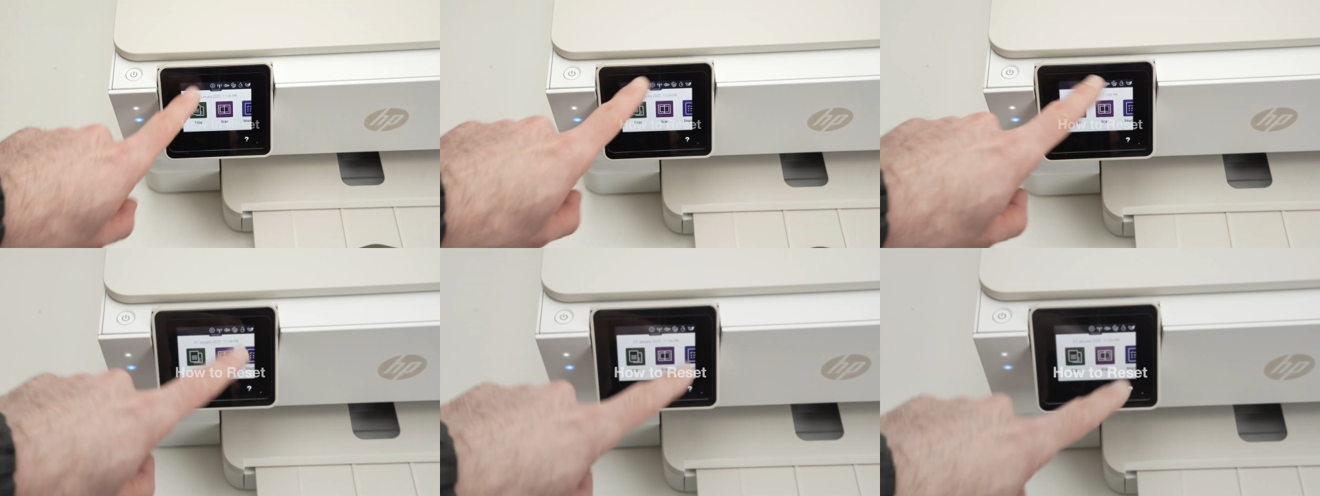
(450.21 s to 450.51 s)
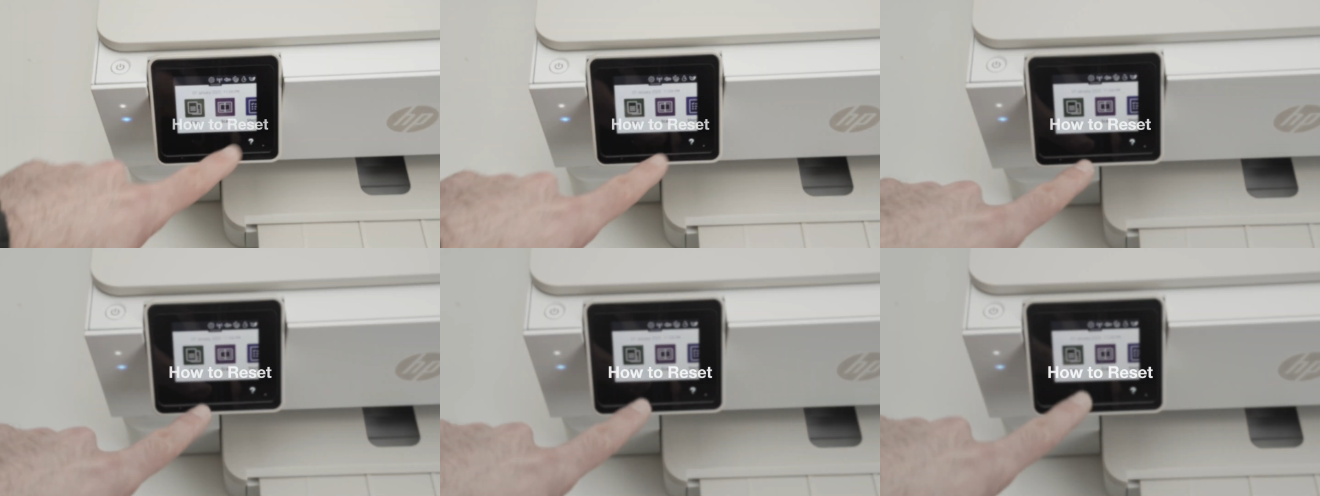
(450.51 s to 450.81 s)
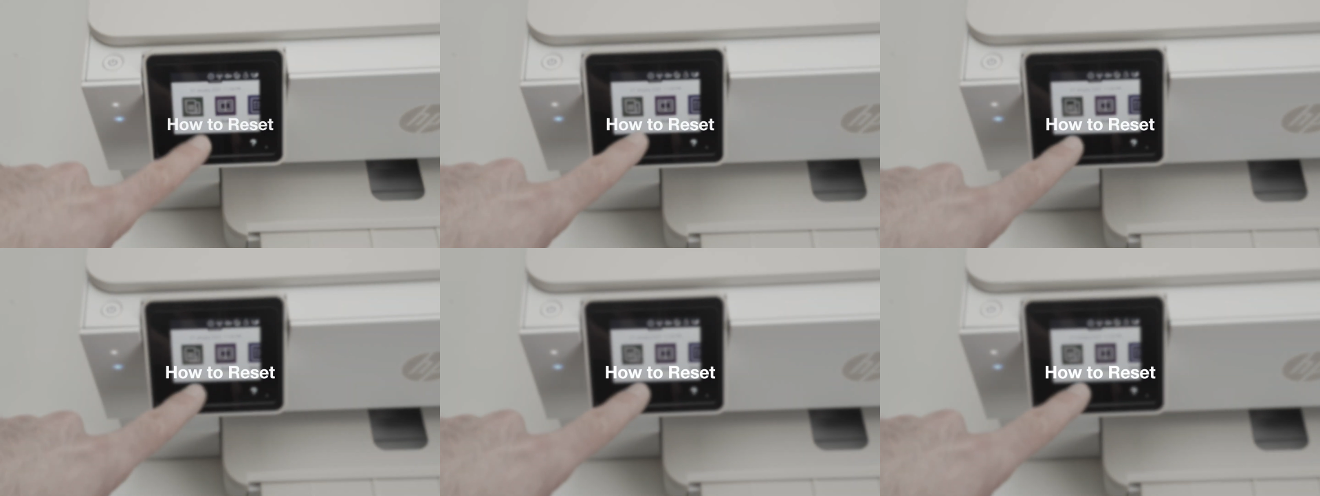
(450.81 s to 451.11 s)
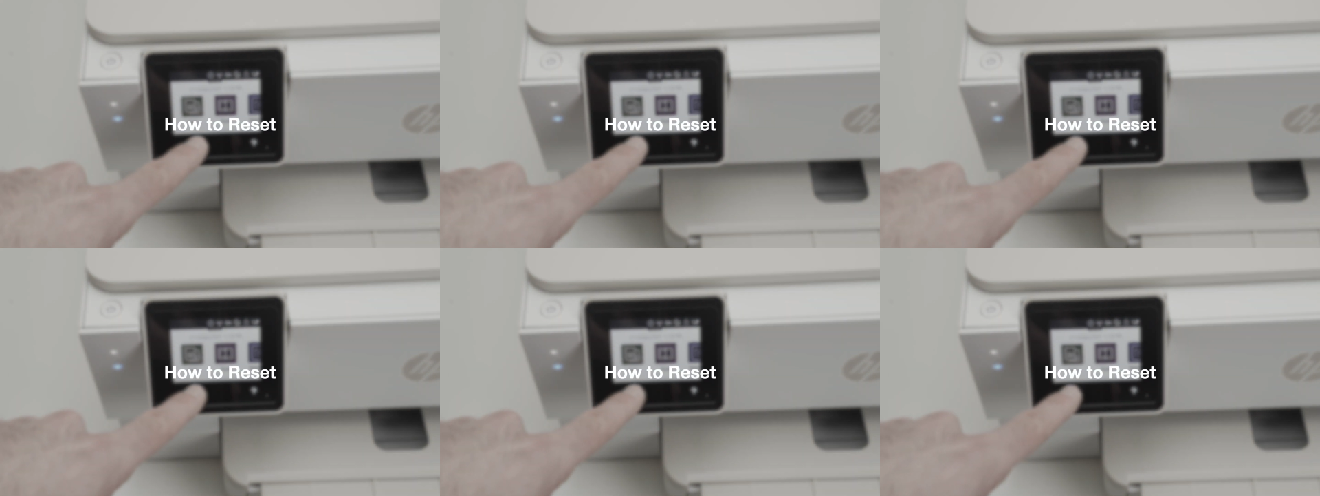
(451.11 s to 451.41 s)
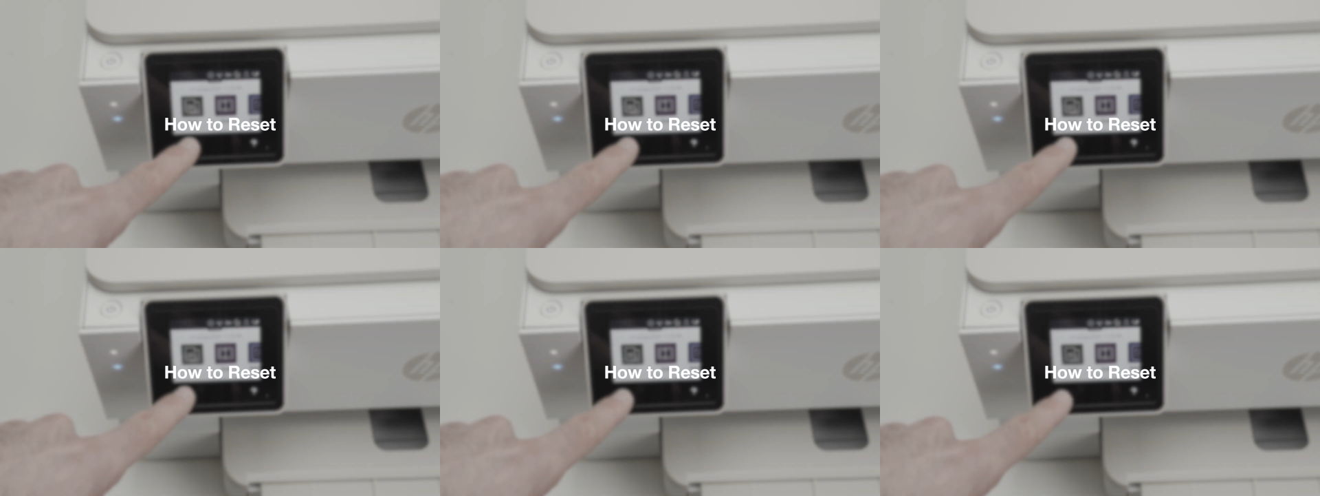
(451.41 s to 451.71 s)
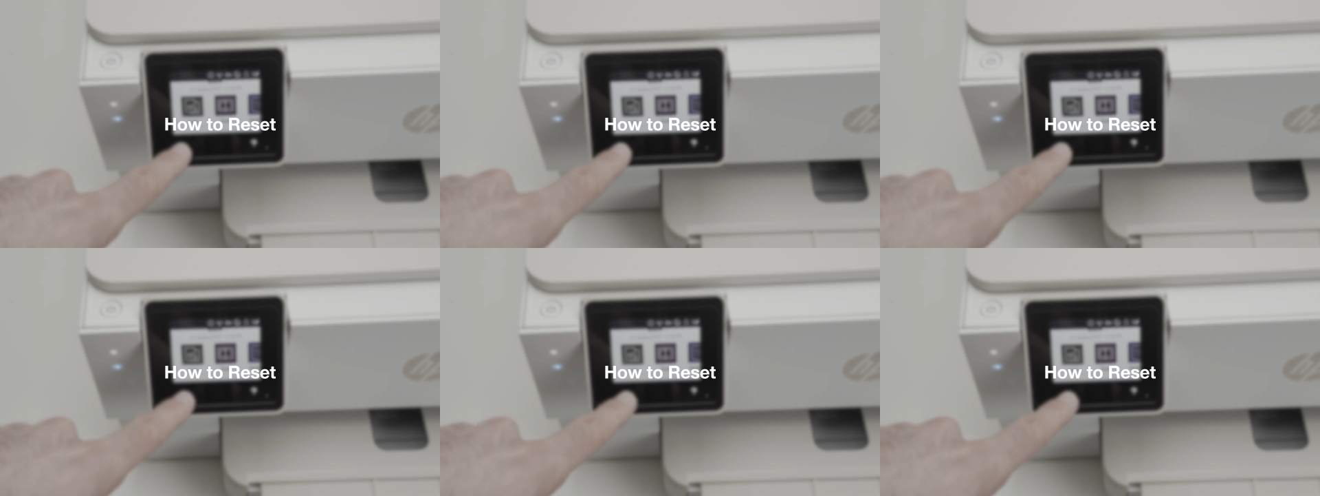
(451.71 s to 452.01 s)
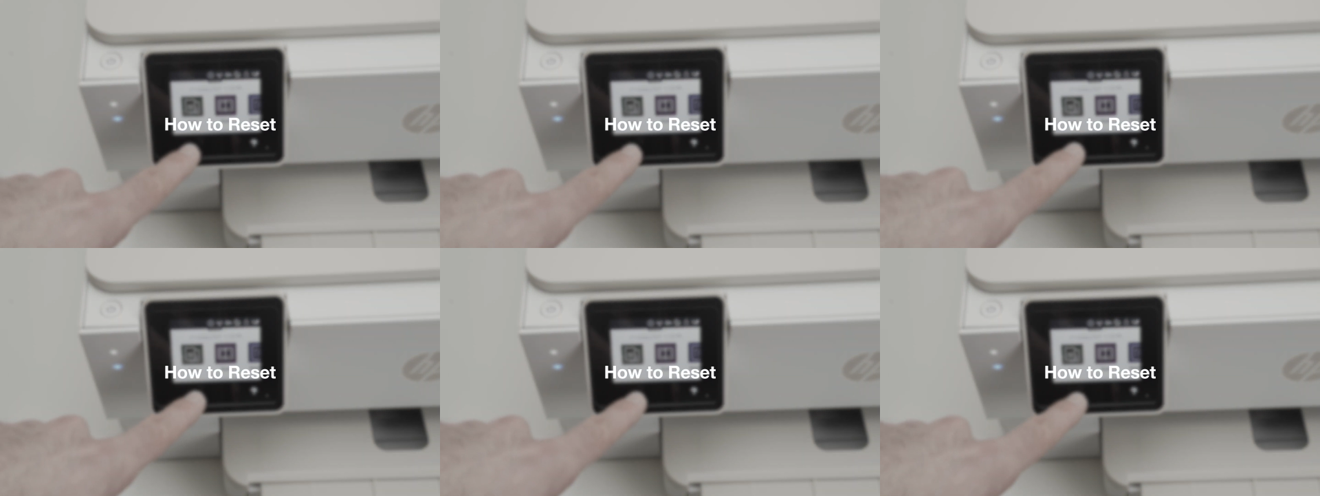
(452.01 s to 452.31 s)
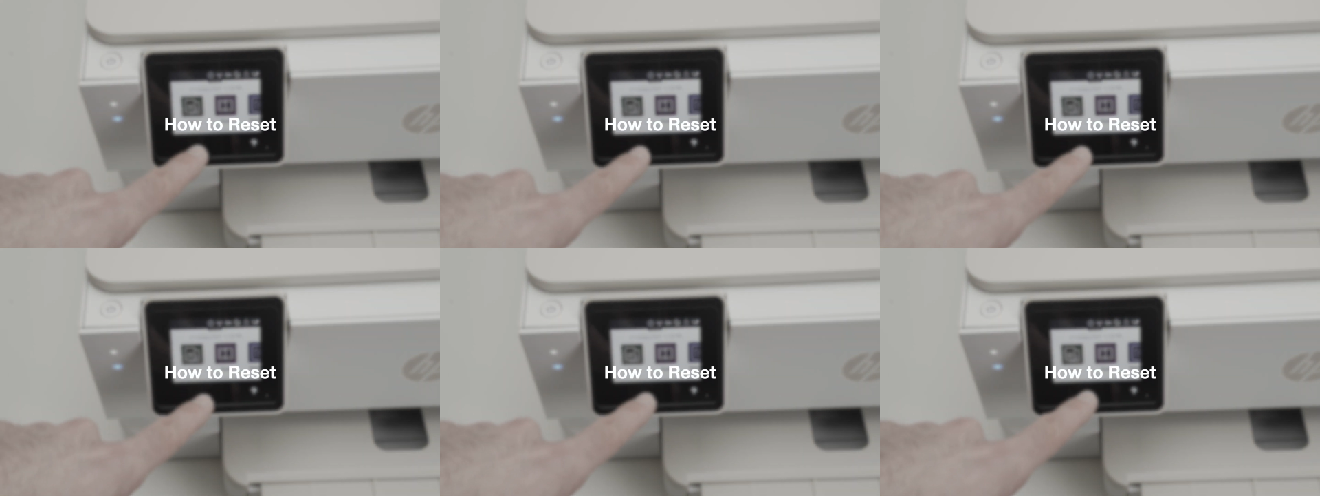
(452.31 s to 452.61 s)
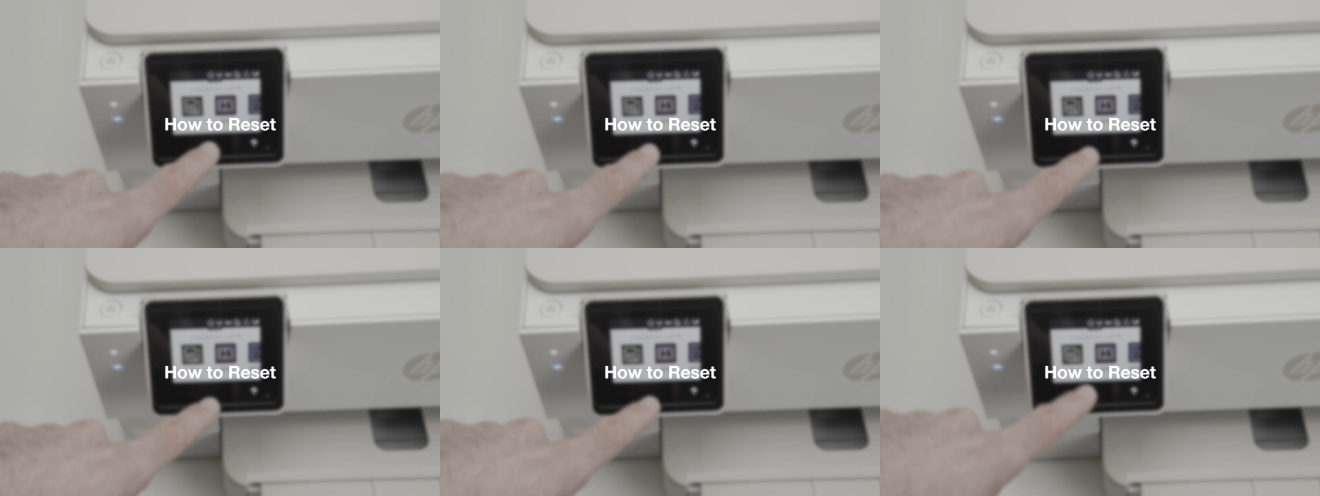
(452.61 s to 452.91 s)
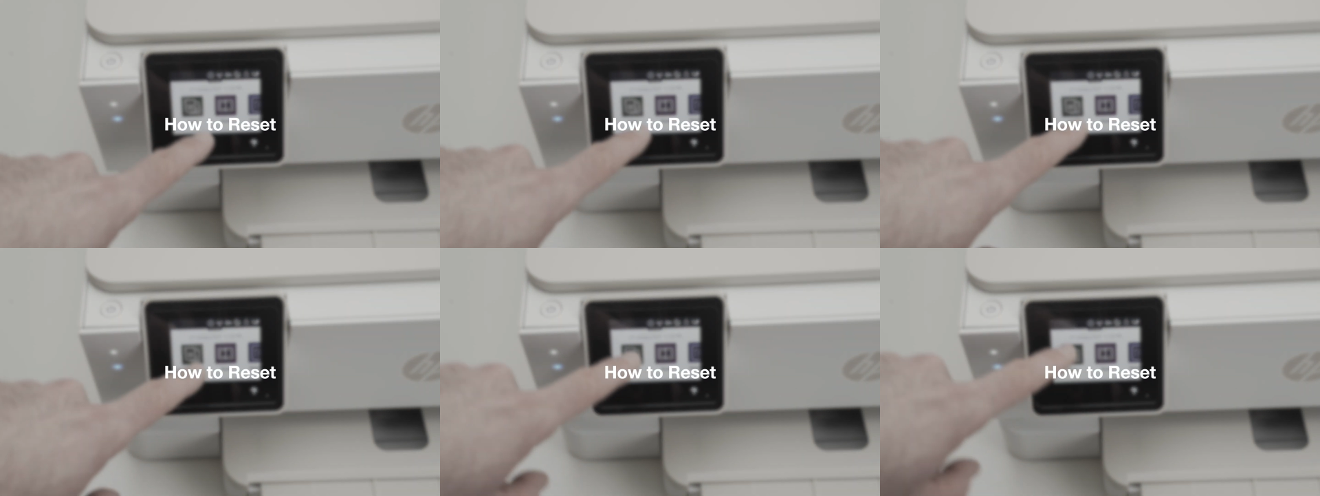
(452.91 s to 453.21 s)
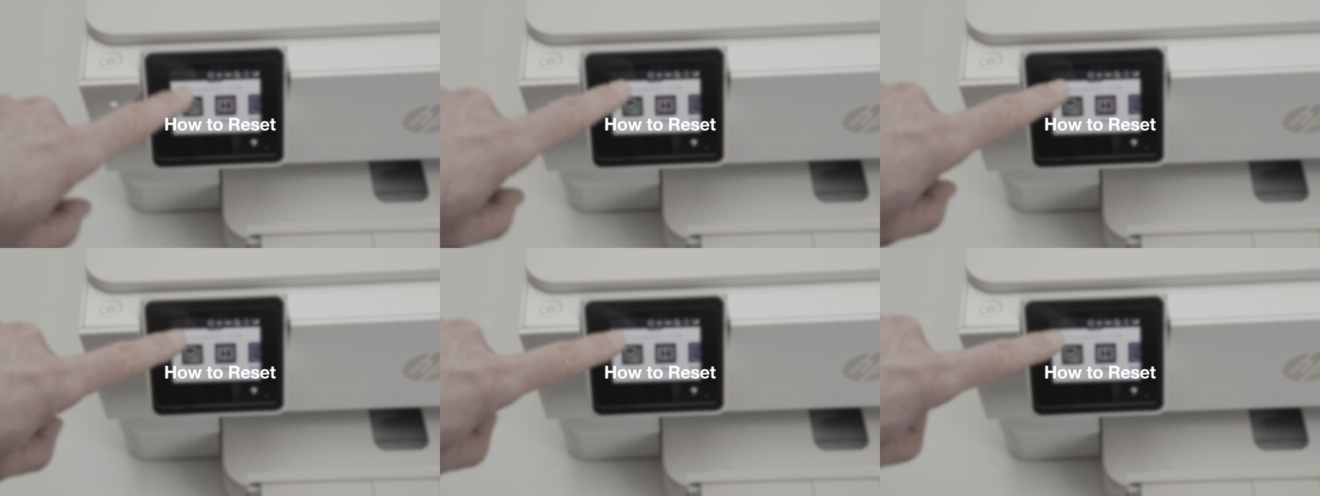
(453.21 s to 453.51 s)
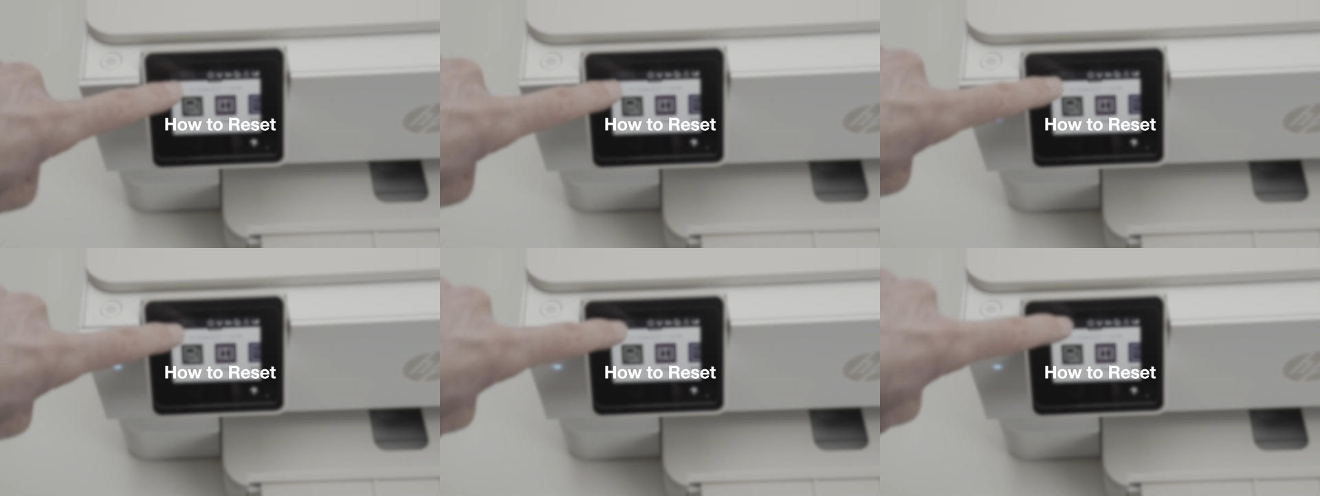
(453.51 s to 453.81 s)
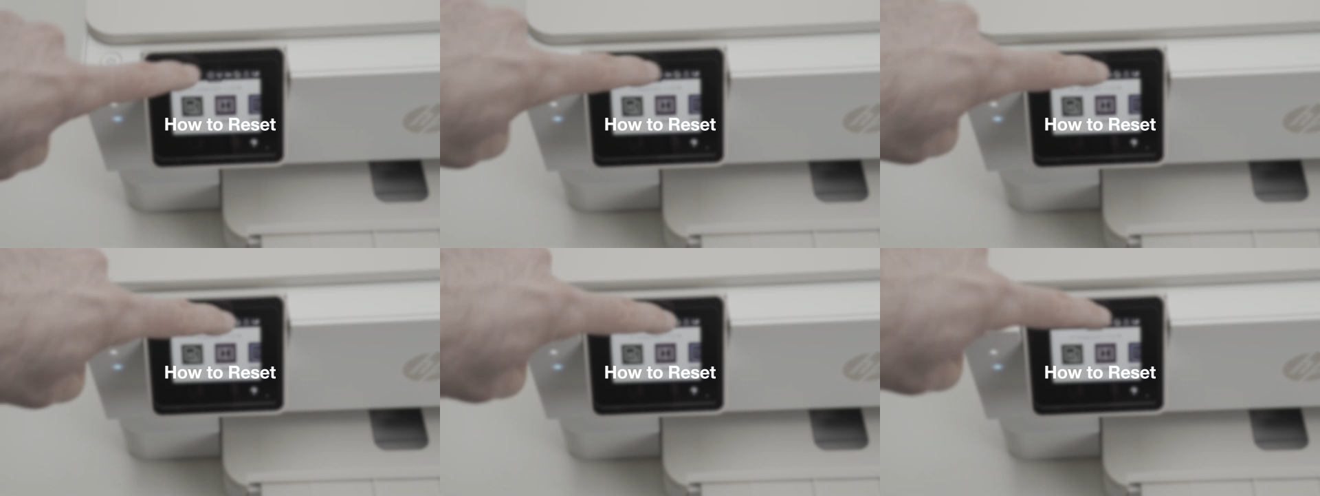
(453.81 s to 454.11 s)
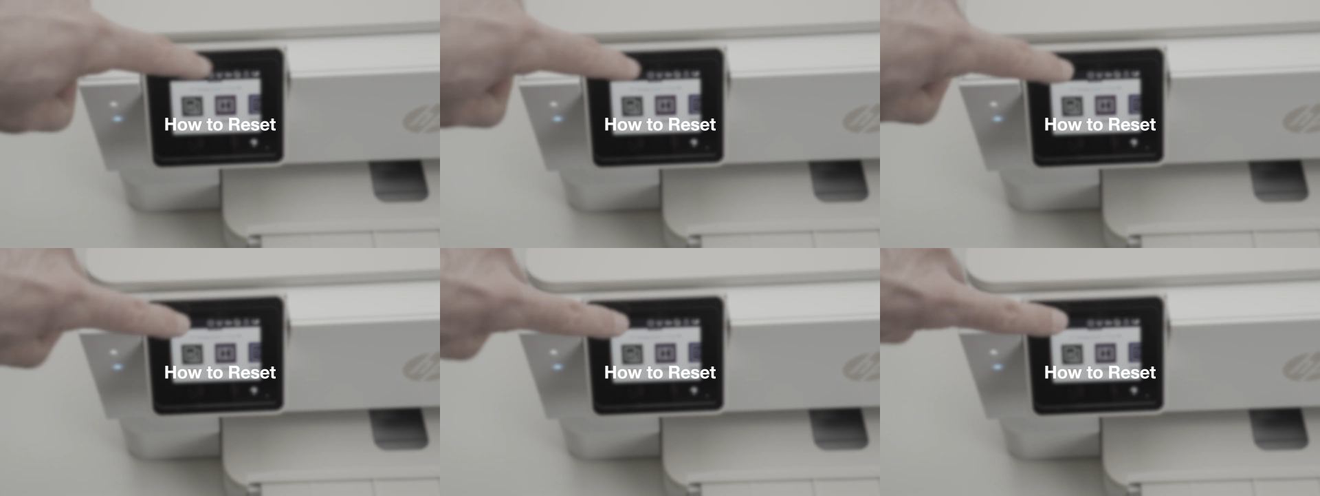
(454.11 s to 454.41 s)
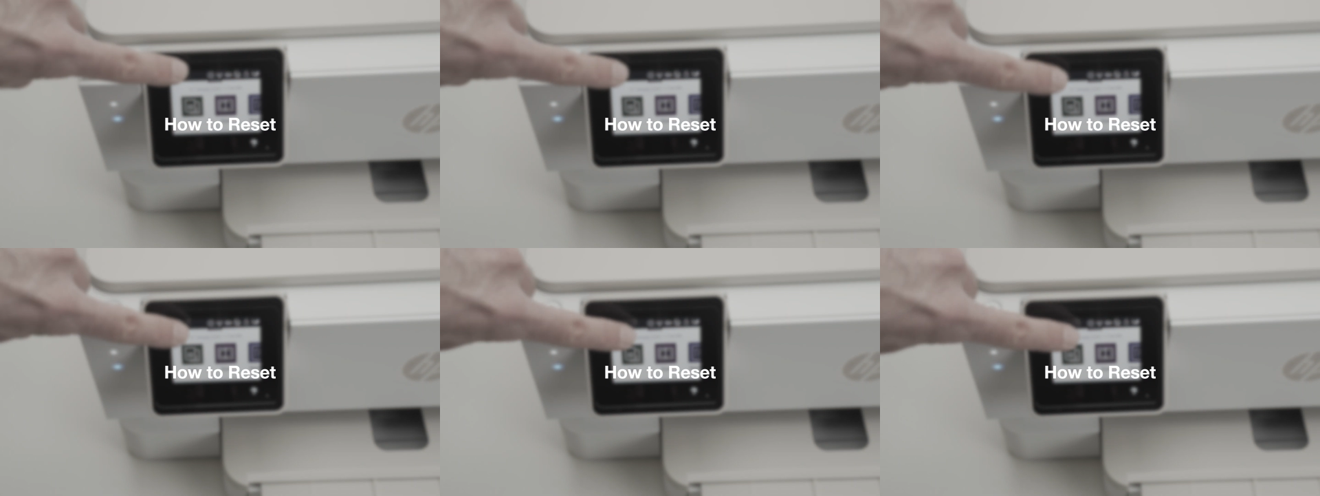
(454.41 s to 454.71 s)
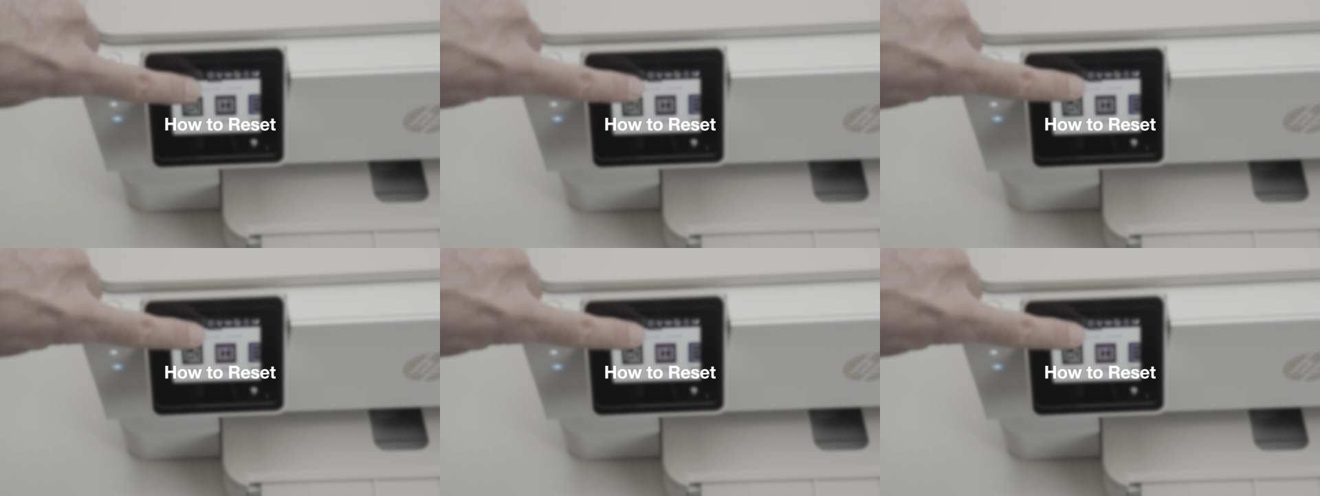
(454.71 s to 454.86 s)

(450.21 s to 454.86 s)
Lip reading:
Nobody's mouth can be seen.